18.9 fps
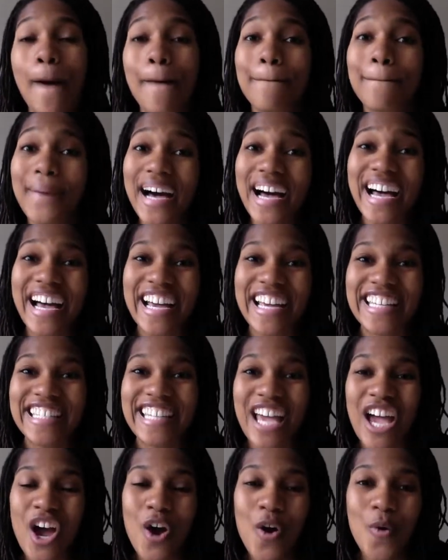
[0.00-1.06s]
But
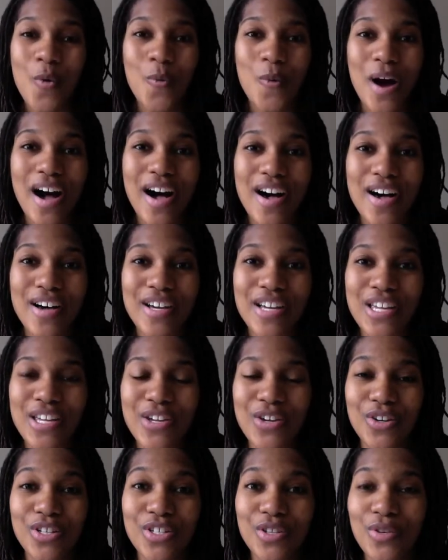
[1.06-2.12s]
while
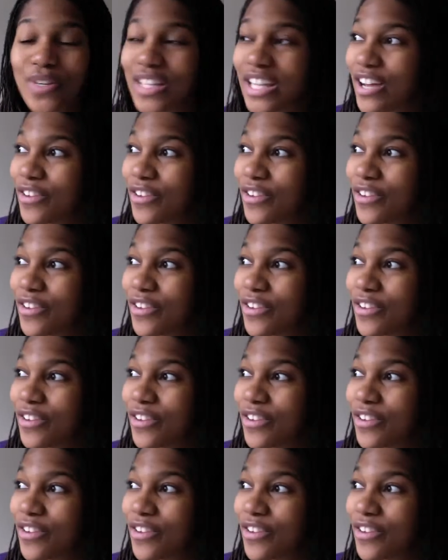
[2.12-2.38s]
you're doing